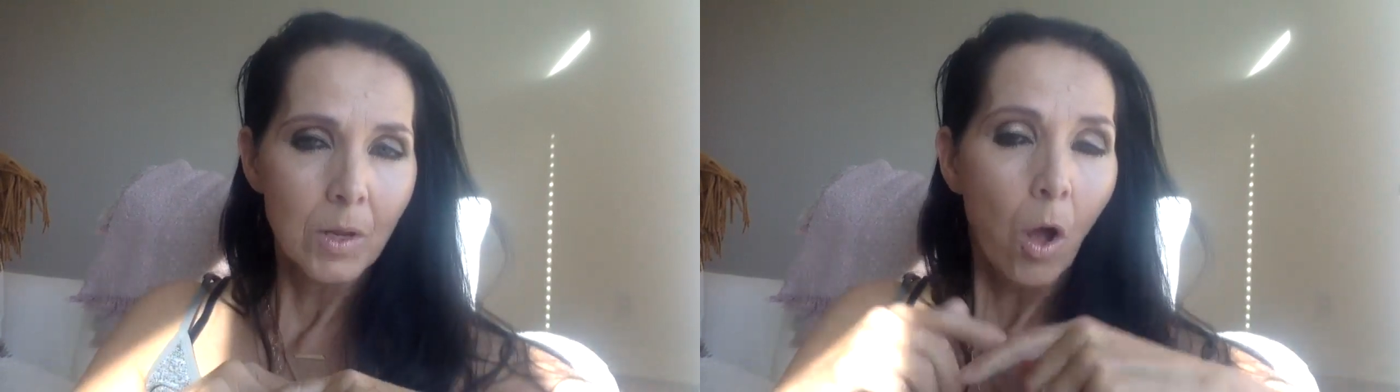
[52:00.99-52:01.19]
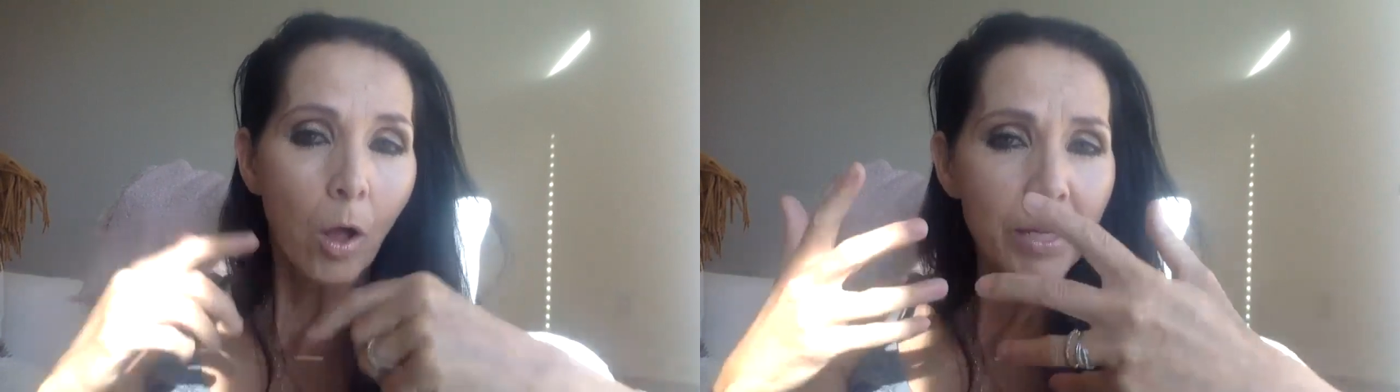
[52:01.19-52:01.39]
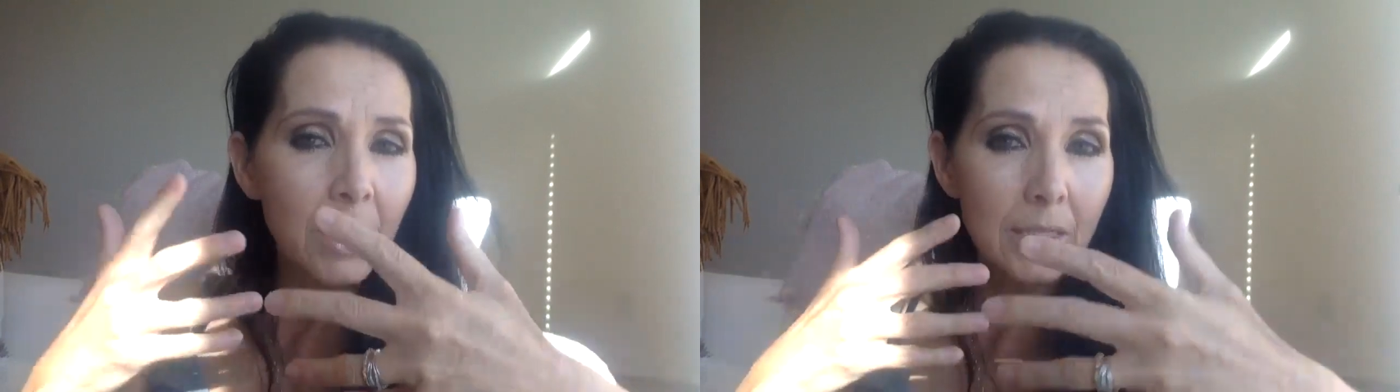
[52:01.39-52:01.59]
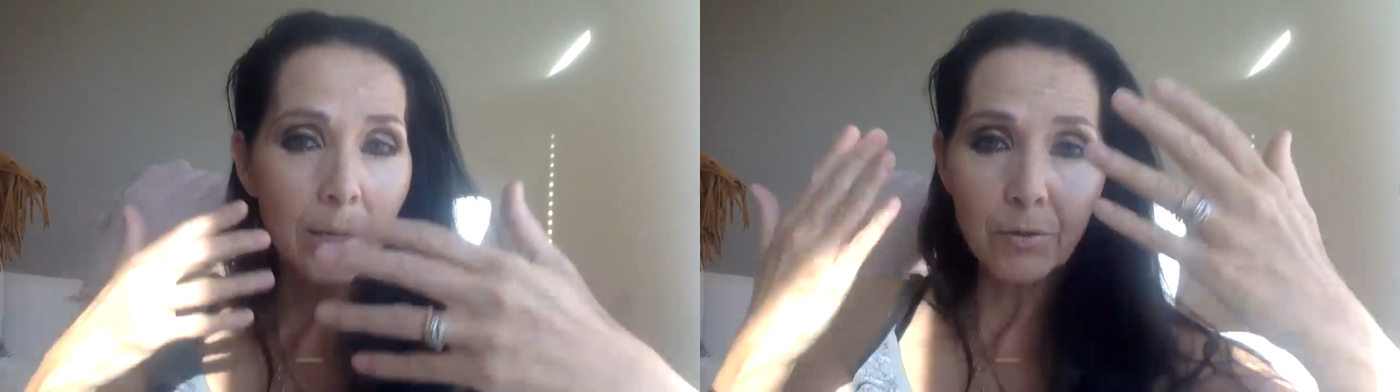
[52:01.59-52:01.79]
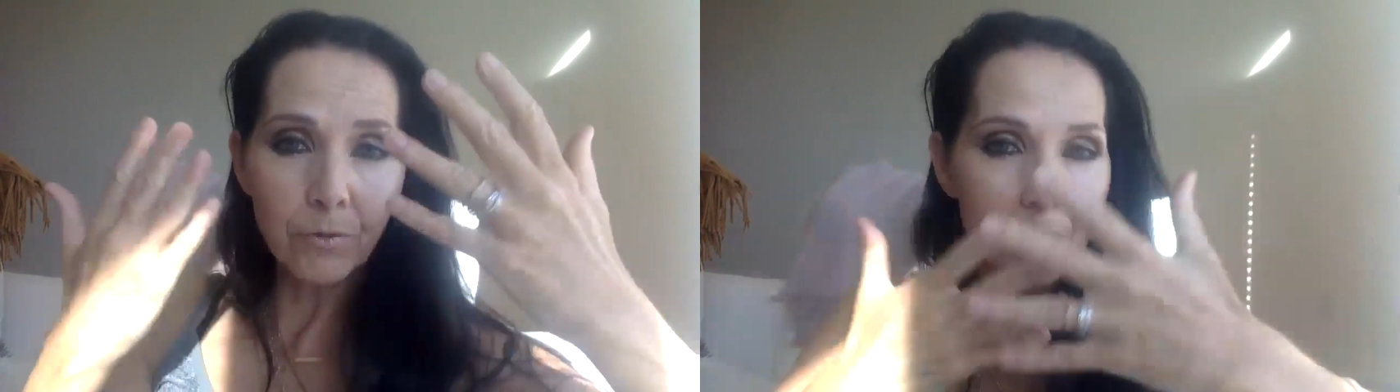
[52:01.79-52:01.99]
all being
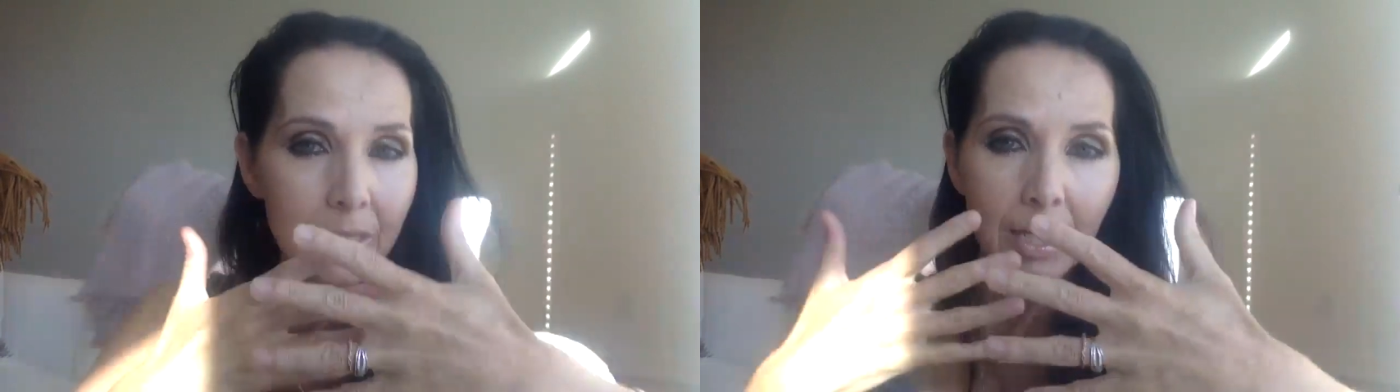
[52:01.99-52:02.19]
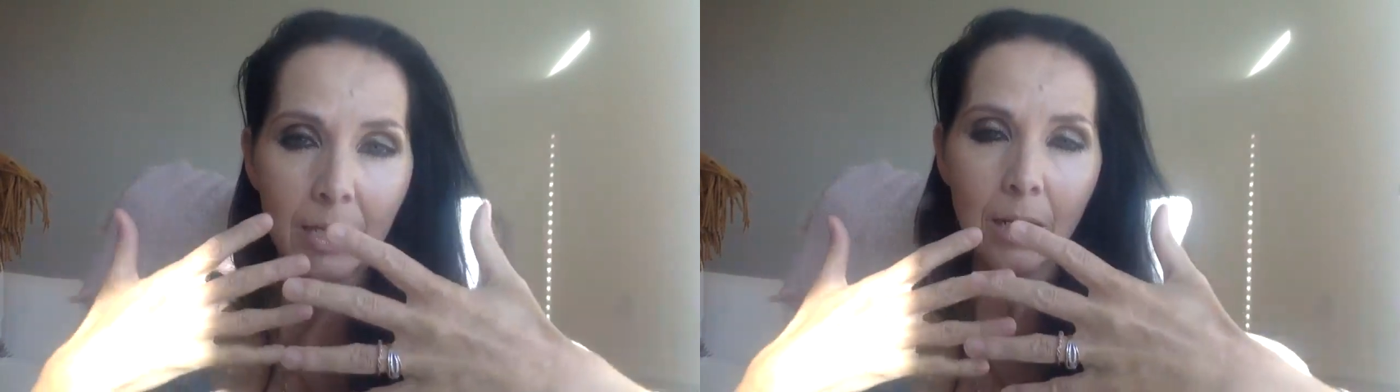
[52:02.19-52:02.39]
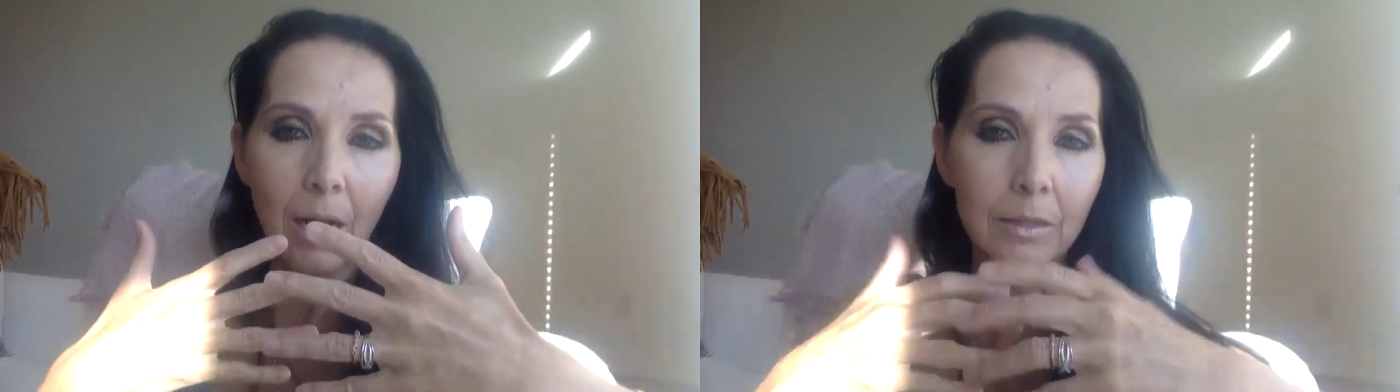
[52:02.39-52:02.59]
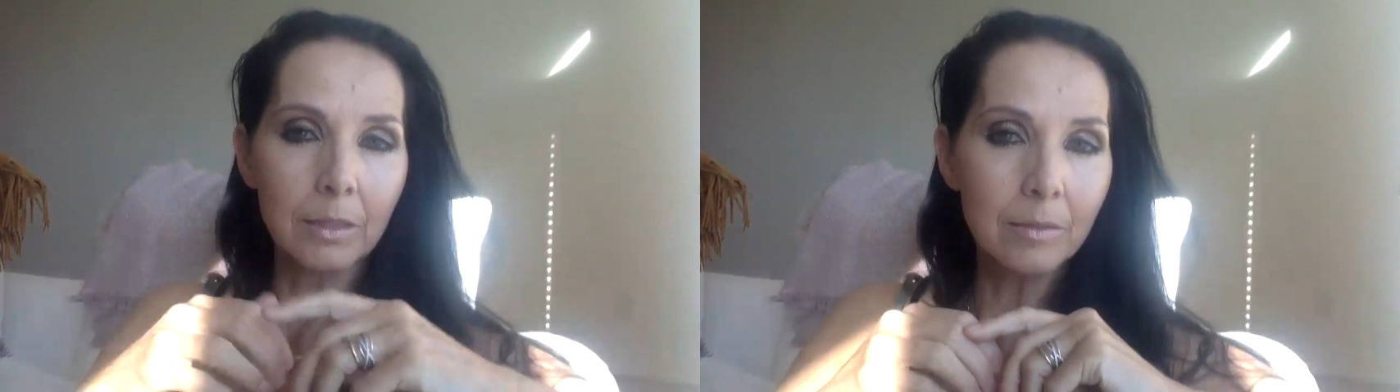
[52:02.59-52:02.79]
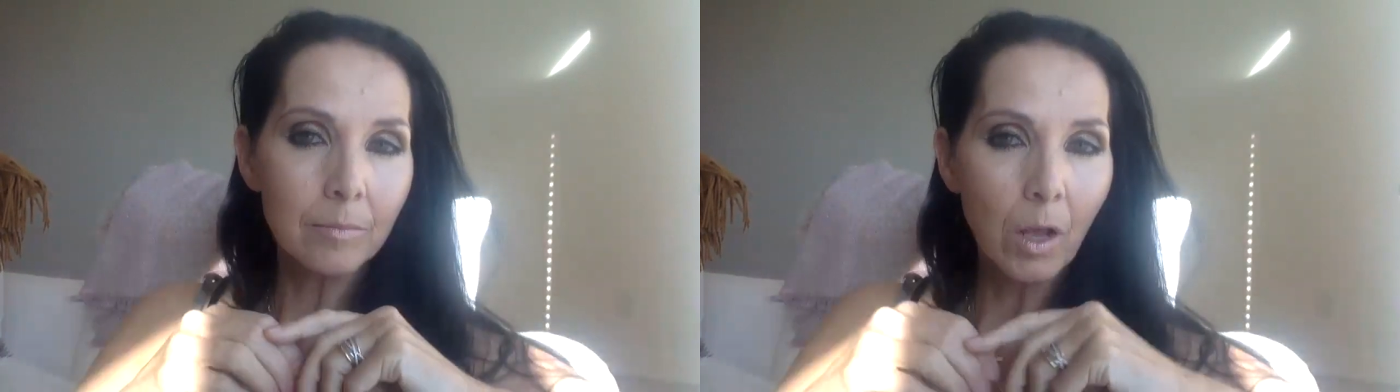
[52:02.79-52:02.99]
accepted for the skin
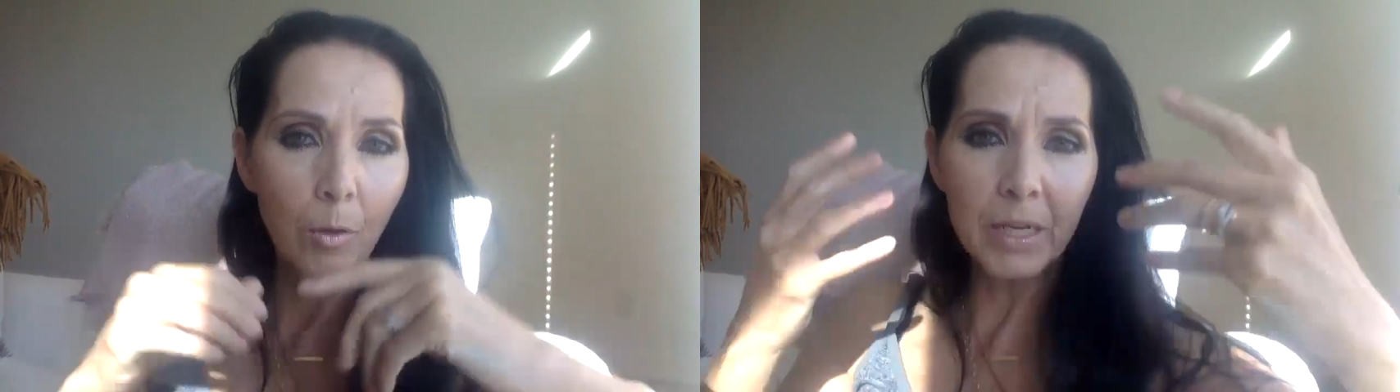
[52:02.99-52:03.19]
color, all